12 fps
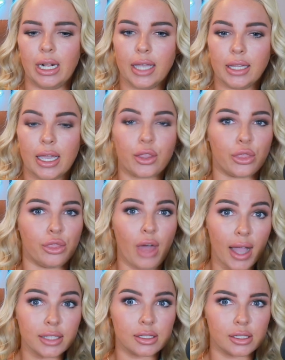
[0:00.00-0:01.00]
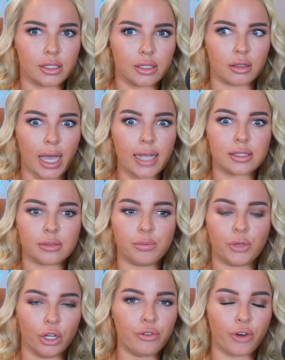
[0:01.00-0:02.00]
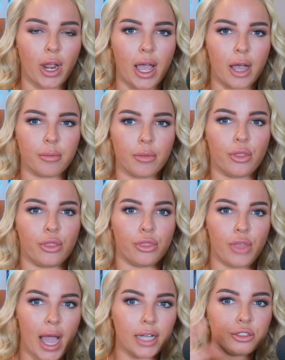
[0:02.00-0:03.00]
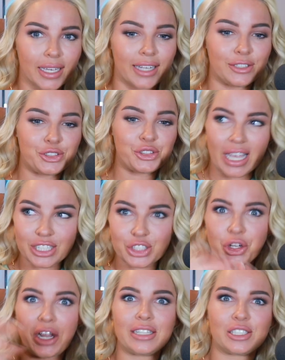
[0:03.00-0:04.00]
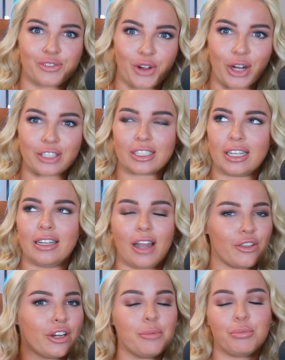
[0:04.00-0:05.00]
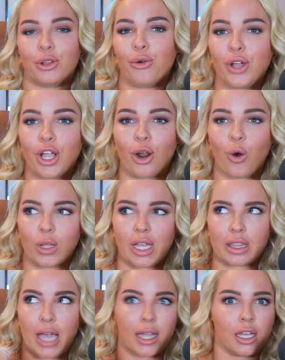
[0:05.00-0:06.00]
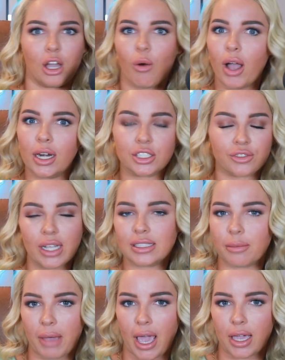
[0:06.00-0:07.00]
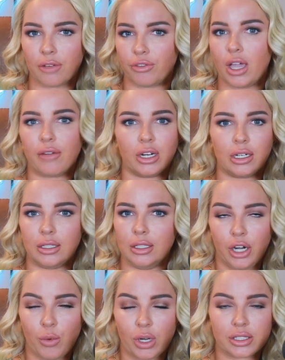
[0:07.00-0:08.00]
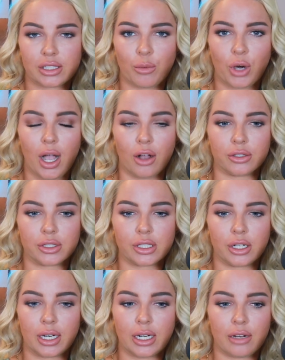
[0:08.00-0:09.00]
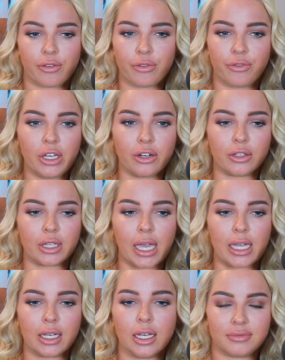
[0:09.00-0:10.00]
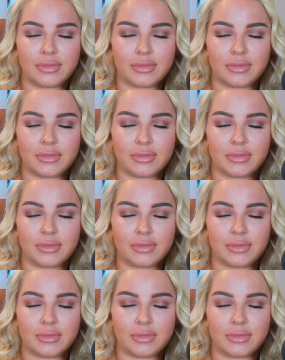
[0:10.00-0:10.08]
it. And like, that's good for him. That can like transfer to another employer, or like that can go on his resume if he ever, you know, works somewhere else or in a different field, like